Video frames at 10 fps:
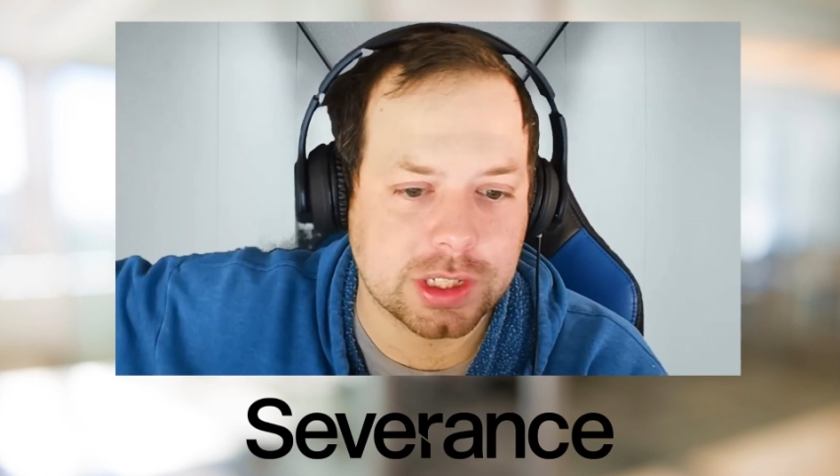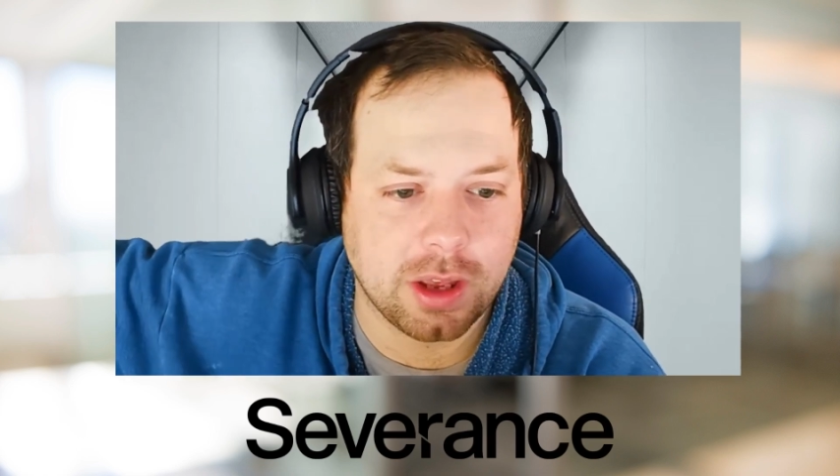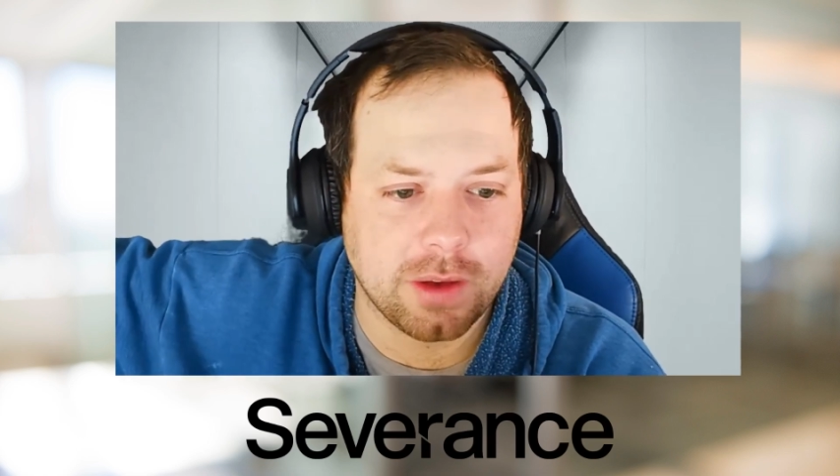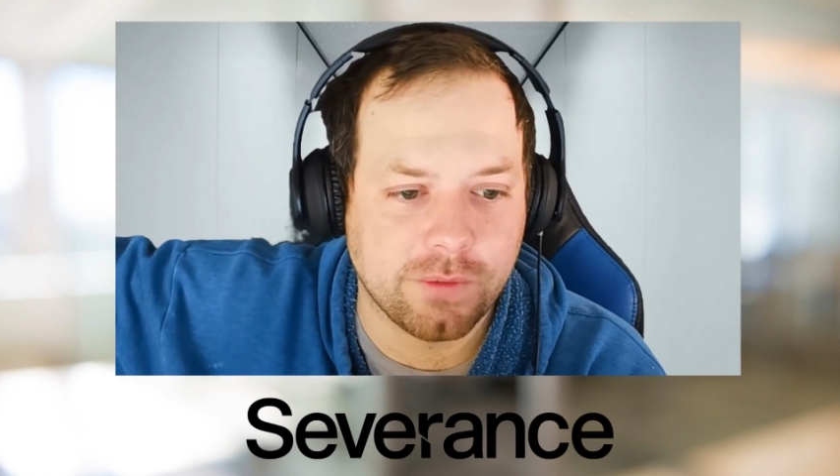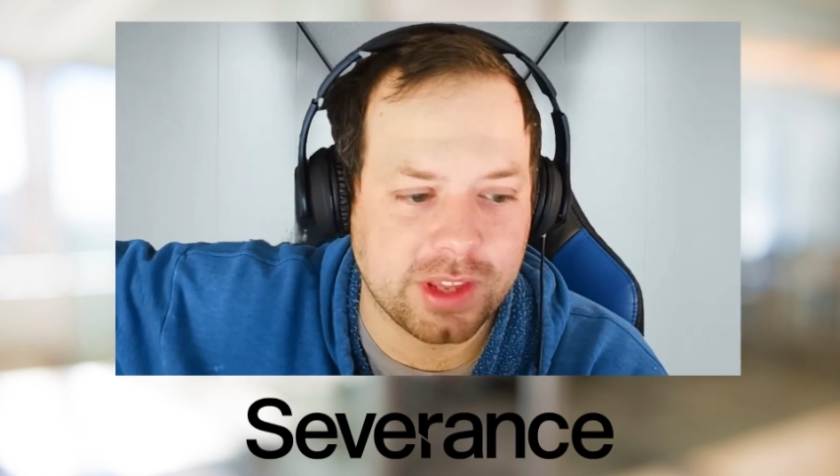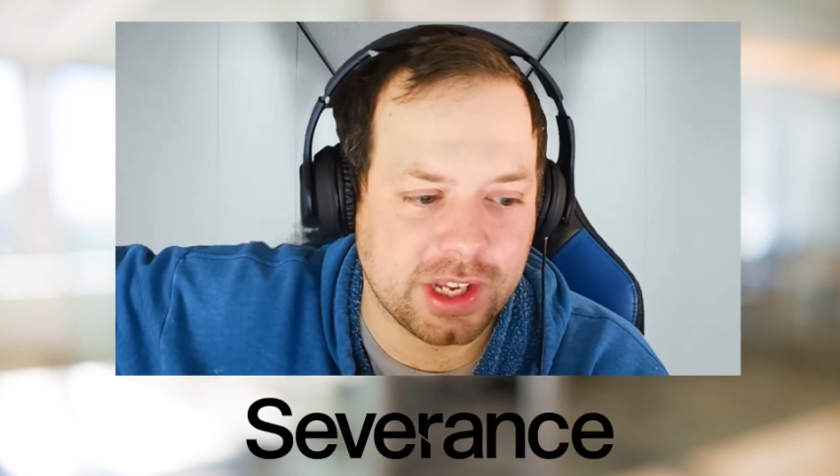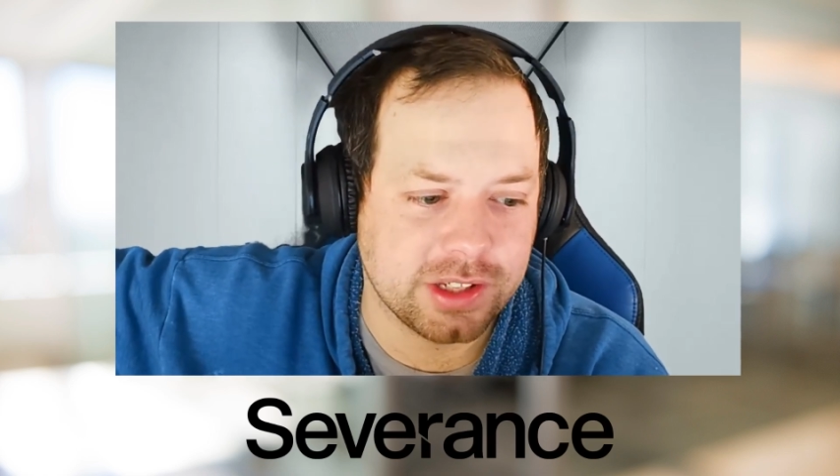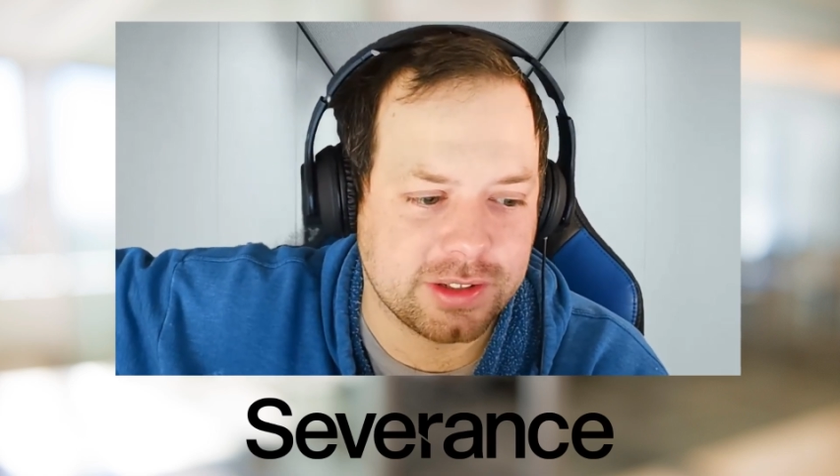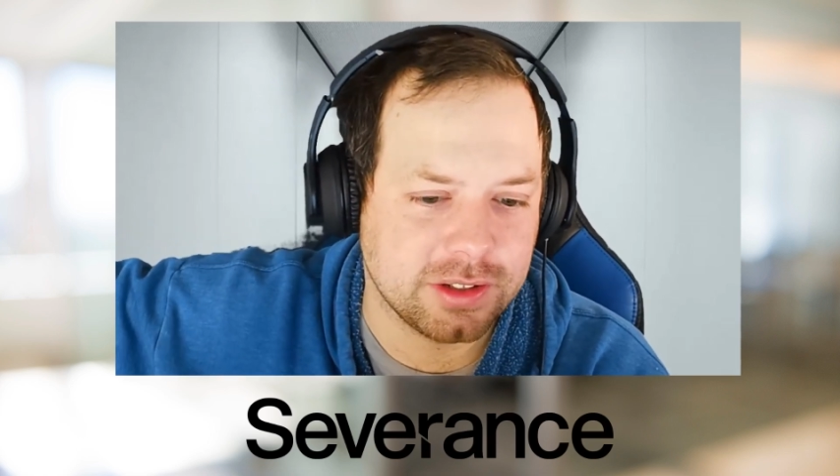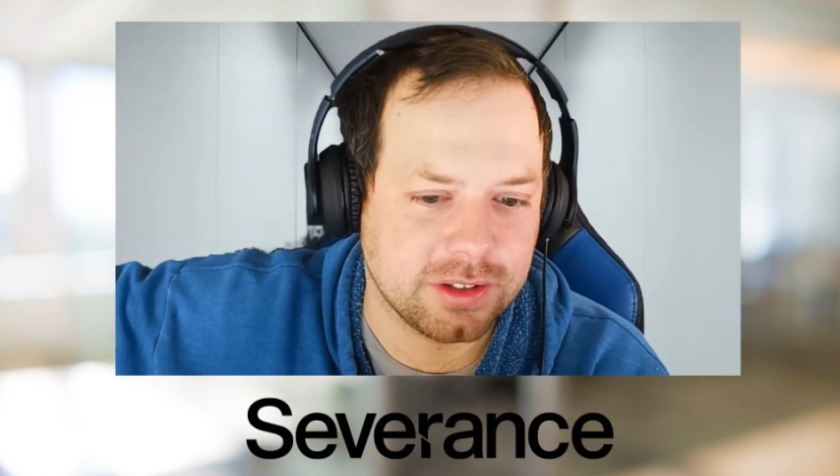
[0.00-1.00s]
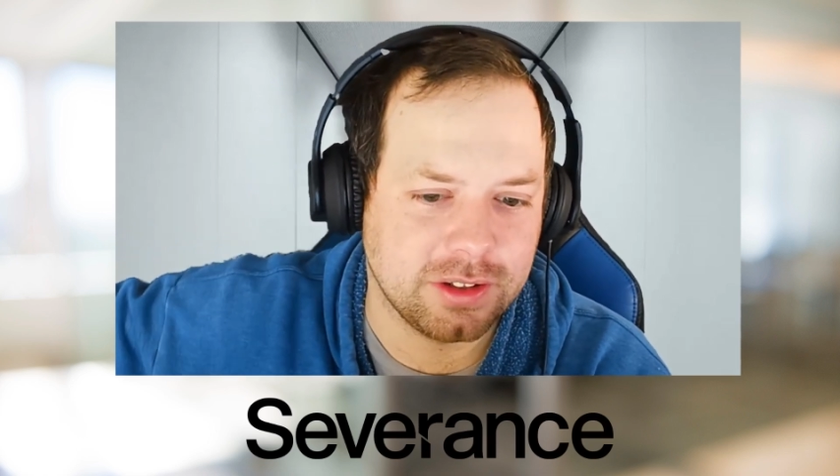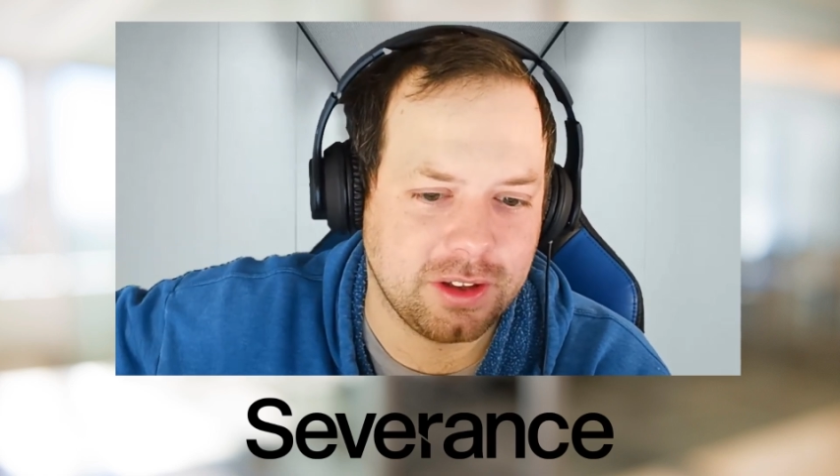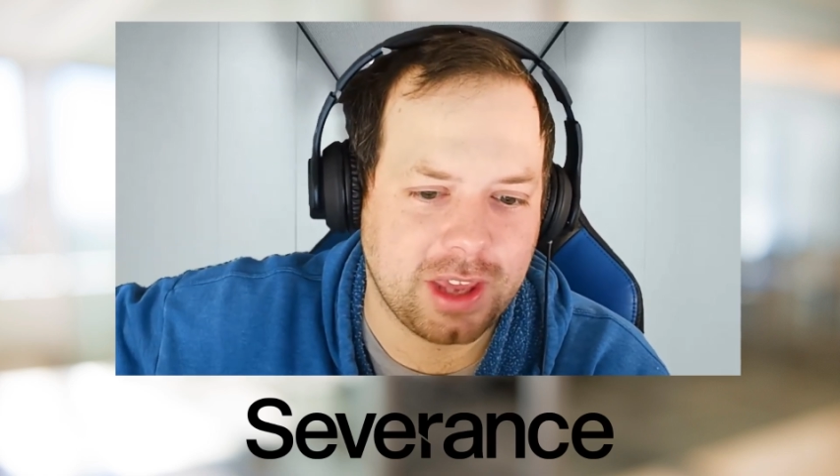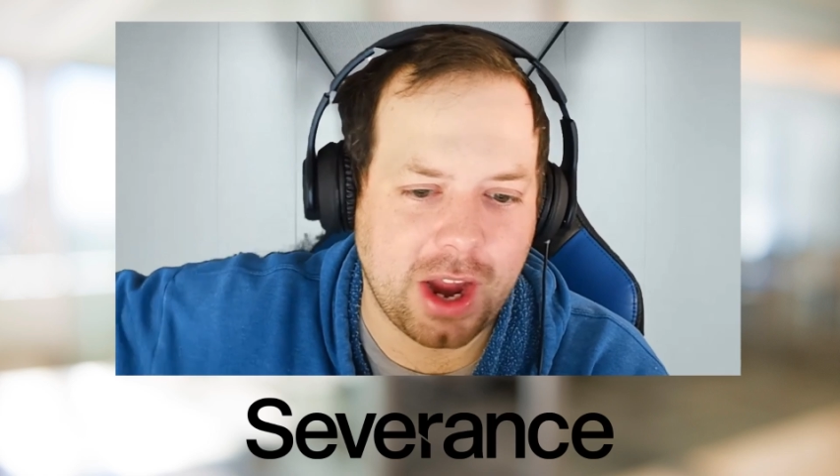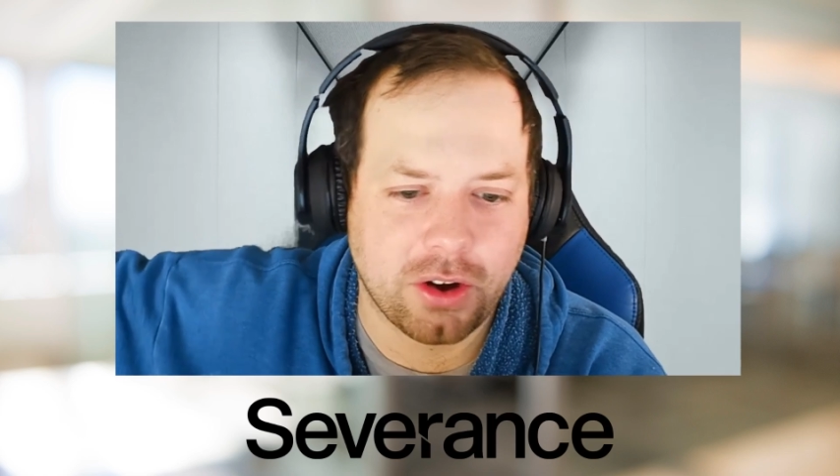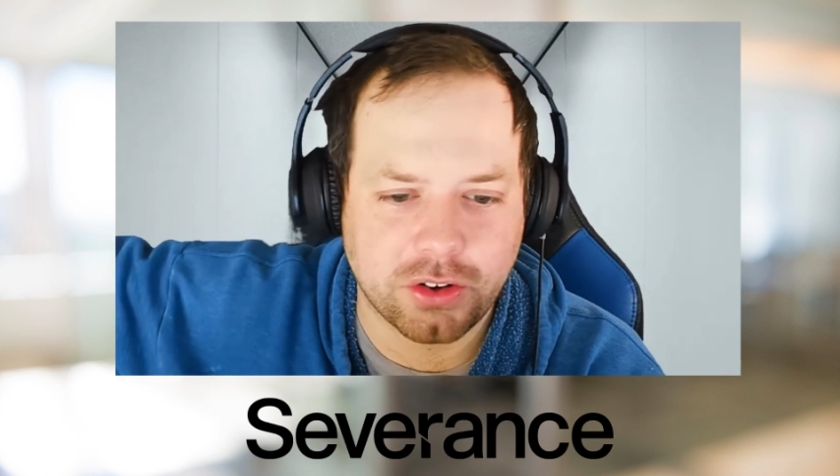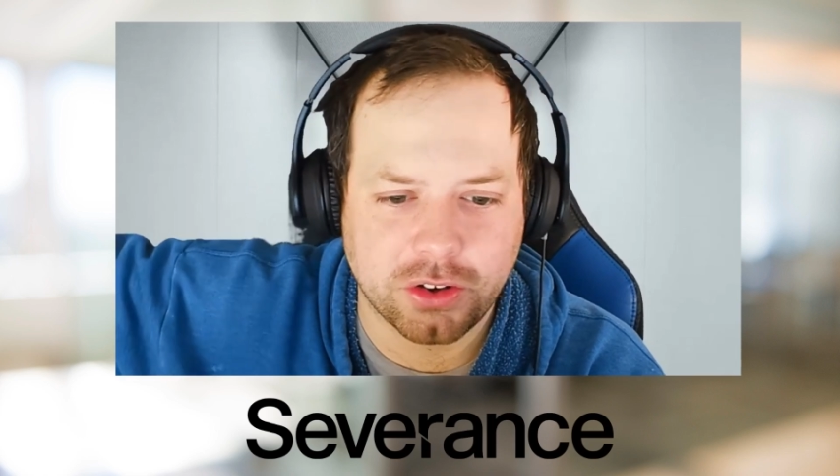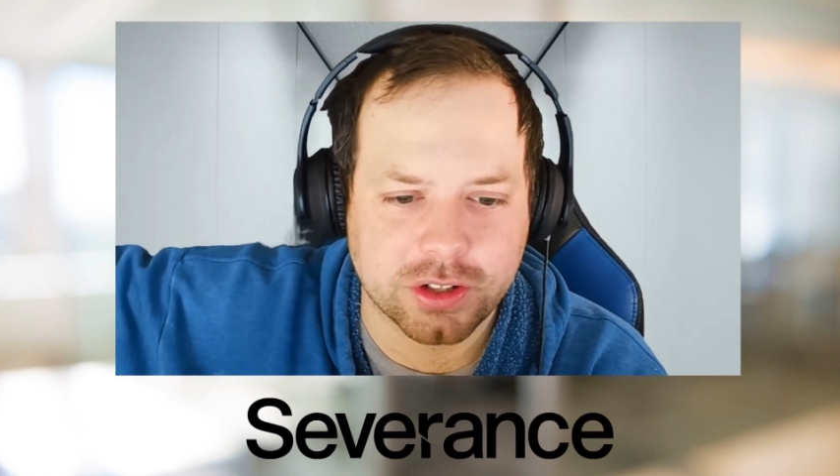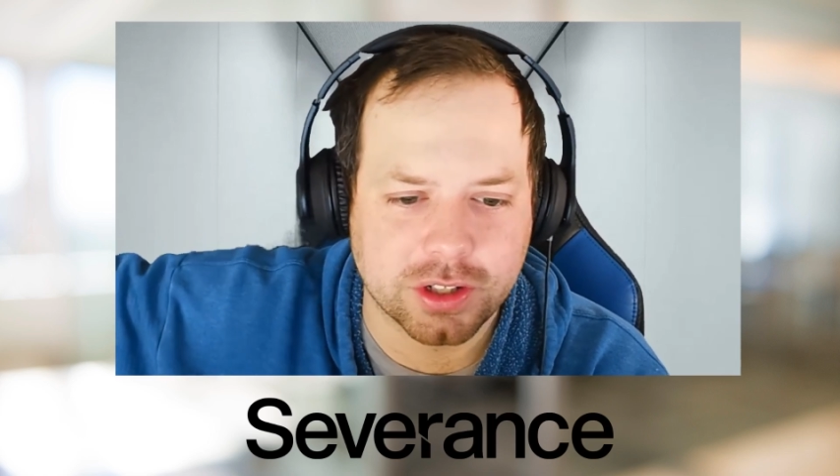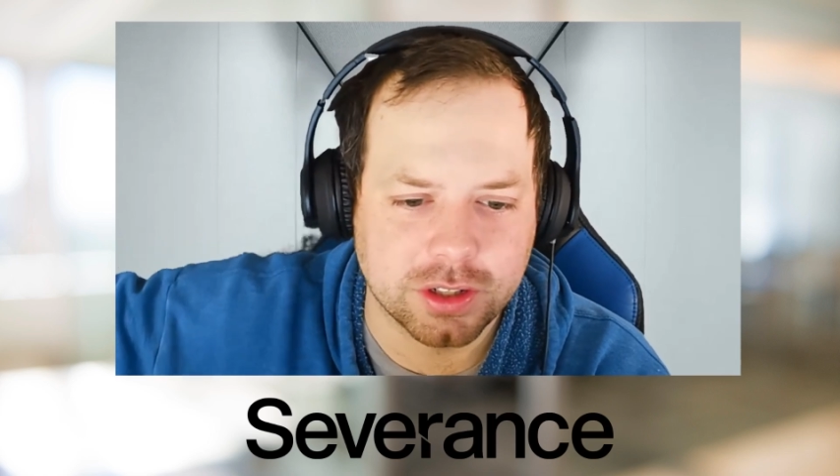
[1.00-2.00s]
of these
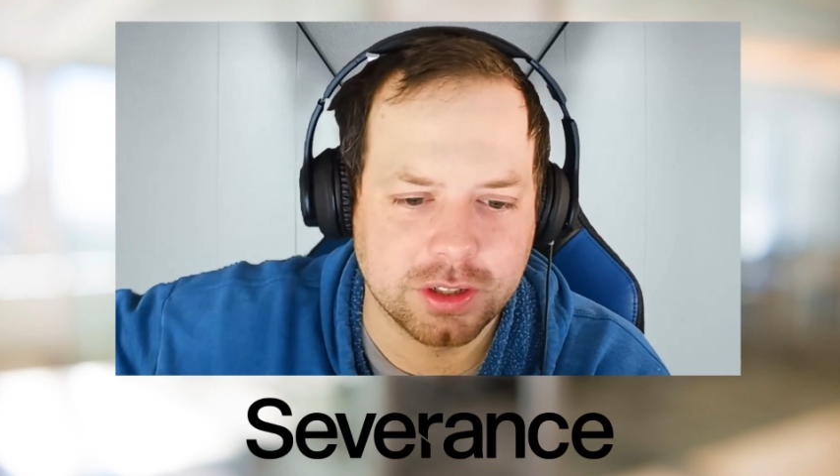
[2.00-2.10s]
characters.